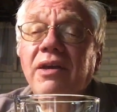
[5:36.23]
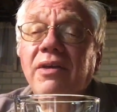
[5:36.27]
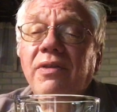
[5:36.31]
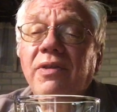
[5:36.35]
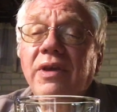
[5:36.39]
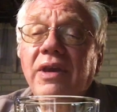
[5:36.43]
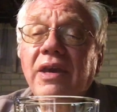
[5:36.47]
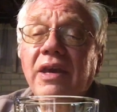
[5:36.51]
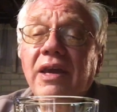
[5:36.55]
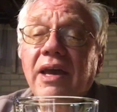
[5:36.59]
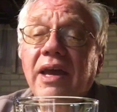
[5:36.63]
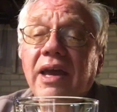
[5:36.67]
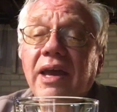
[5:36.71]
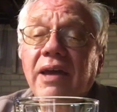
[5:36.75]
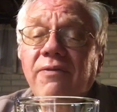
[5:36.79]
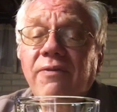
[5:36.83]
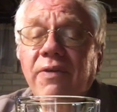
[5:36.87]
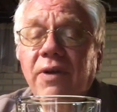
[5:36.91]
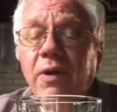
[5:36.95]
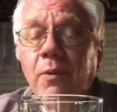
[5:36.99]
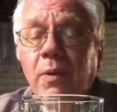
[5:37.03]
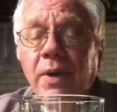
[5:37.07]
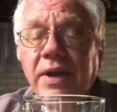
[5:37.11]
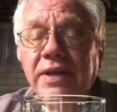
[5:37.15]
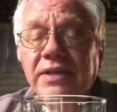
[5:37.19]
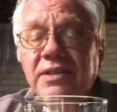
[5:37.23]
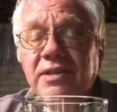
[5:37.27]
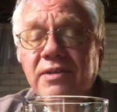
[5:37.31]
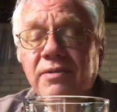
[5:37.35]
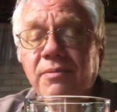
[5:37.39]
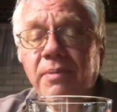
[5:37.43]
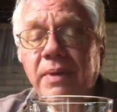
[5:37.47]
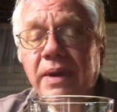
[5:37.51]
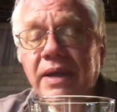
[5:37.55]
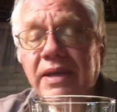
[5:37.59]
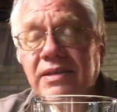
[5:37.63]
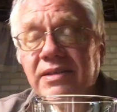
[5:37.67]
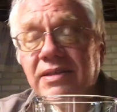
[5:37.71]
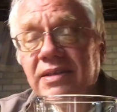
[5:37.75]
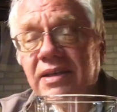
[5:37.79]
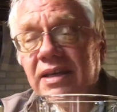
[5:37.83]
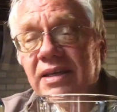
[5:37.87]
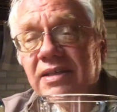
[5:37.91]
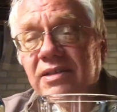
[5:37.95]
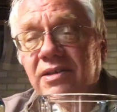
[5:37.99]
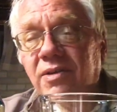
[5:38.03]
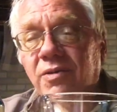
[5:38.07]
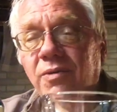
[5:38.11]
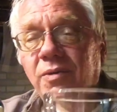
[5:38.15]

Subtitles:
the Hefeweizen base as it